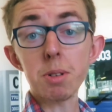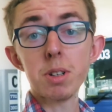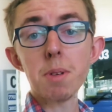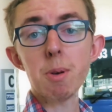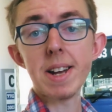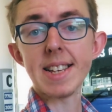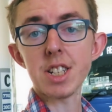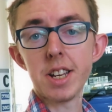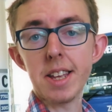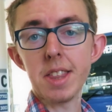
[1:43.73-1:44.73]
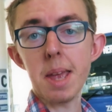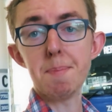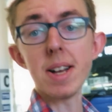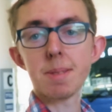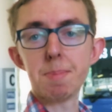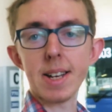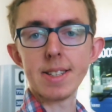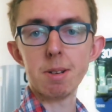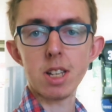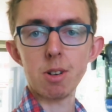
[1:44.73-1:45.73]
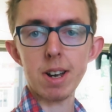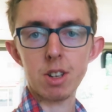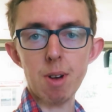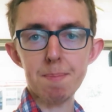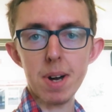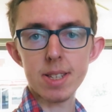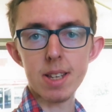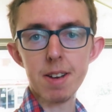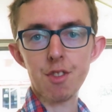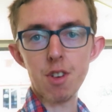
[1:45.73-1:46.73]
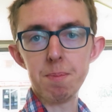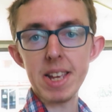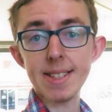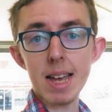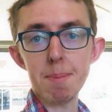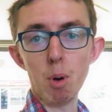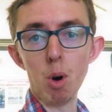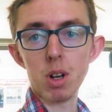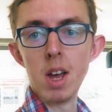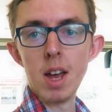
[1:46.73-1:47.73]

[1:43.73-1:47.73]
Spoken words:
option number 3 is actually the bus, because there is a direct bus service from Nice airport,